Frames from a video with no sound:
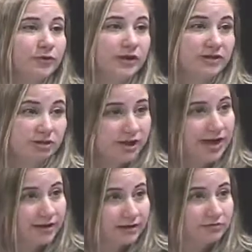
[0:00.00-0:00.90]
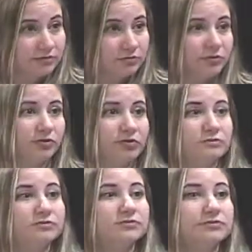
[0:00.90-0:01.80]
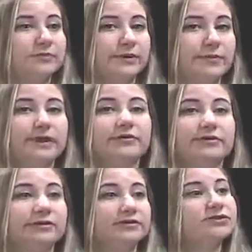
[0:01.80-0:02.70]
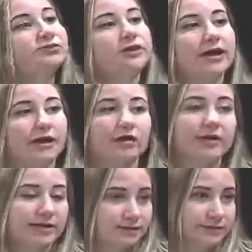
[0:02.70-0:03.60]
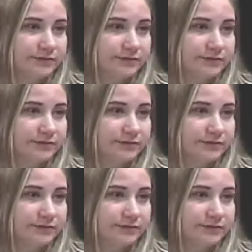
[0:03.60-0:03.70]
a check mm -hmm. paid directly to the IRS.